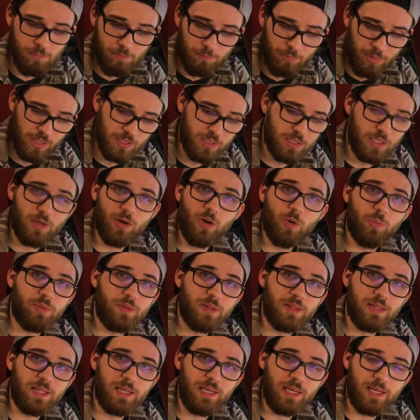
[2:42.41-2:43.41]
busted
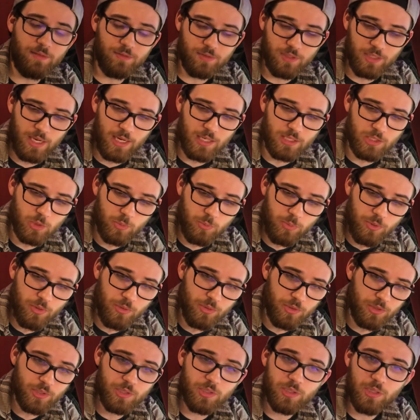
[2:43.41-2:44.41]
open the leaves and got a
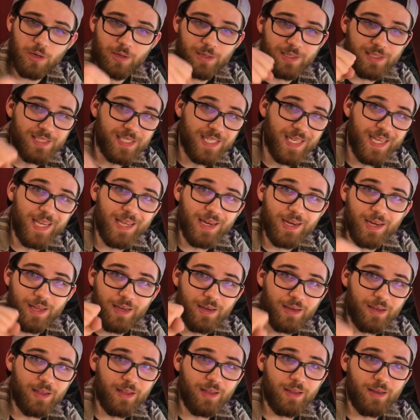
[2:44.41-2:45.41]
spoon, just started digging
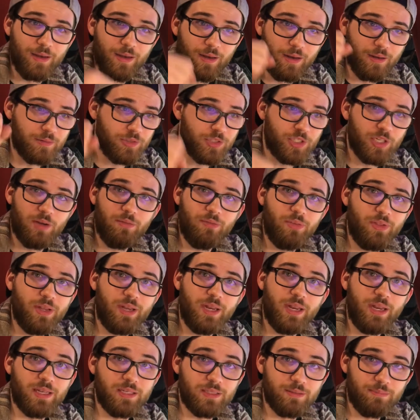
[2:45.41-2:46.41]
it and
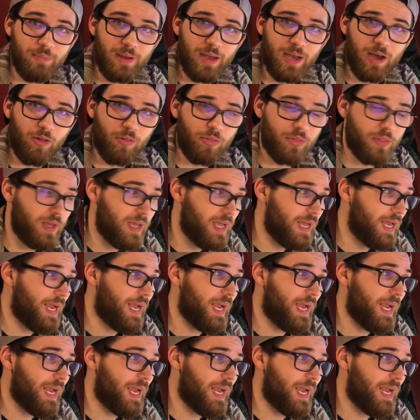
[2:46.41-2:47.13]
shoveling it in his mouth.